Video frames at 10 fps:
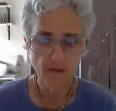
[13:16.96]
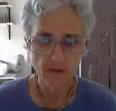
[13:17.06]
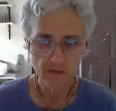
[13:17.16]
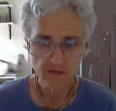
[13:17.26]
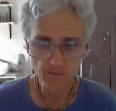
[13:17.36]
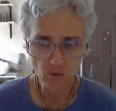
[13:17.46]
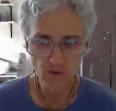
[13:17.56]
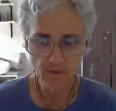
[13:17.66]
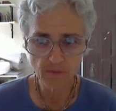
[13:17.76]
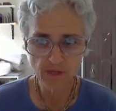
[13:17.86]
This mood
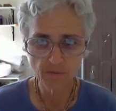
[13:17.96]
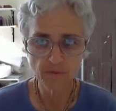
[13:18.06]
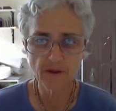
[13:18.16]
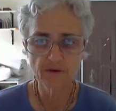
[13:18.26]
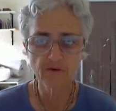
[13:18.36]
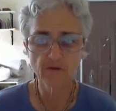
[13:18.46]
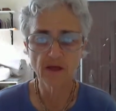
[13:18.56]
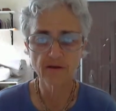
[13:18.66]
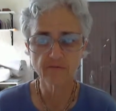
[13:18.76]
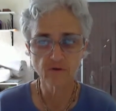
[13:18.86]
can be compared to
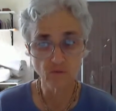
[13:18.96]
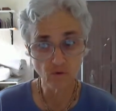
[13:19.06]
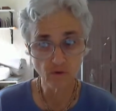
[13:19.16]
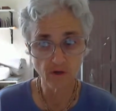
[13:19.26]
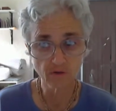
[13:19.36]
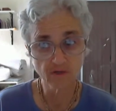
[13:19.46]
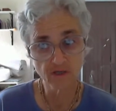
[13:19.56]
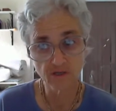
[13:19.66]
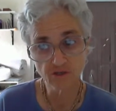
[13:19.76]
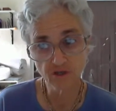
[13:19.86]
that of Daruka,
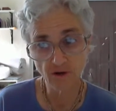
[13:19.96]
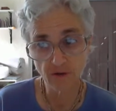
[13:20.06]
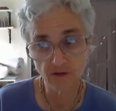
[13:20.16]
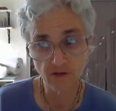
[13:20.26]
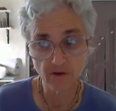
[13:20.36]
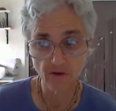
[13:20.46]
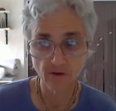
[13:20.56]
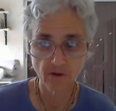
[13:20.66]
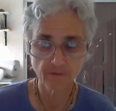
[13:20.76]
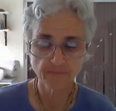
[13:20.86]
Krishna's charioteer,
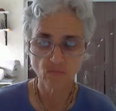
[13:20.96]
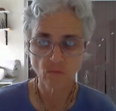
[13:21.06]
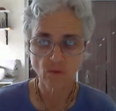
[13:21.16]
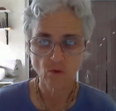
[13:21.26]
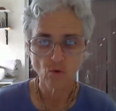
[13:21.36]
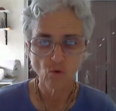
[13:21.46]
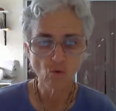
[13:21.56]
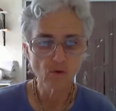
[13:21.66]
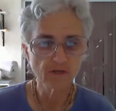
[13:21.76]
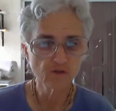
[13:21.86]

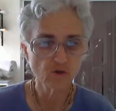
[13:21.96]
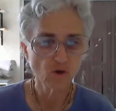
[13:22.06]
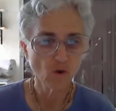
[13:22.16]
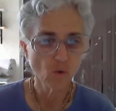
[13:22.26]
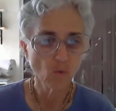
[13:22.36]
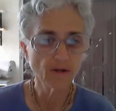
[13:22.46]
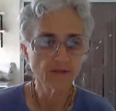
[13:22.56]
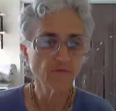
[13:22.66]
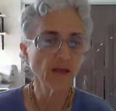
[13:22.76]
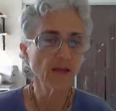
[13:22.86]
who was
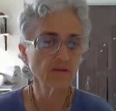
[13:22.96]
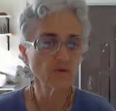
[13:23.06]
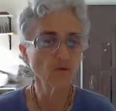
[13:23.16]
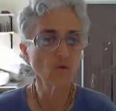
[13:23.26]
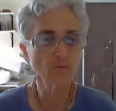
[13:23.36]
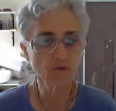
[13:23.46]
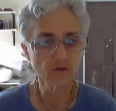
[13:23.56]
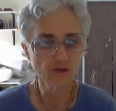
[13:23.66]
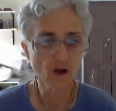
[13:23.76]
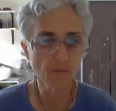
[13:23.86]
once fanning the Lord with a
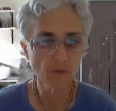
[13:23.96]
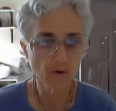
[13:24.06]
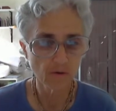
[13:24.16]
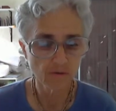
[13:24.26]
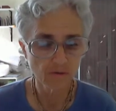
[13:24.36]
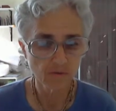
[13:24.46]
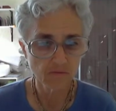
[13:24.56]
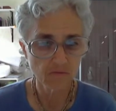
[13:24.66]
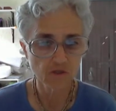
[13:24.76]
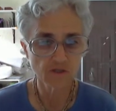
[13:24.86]
chamara,
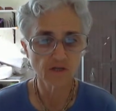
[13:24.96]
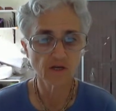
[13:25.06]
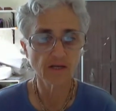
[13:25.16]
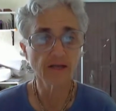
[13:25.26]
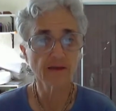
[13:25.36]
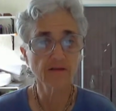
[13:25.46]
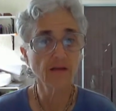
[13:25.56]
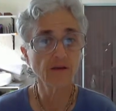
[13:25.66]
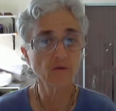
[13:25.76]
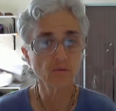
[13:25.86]
which is a
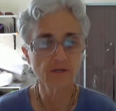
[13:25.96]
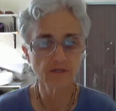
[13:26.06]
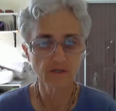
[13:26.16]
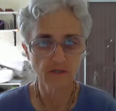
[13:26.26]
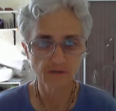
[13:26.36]
yak-tail whisk.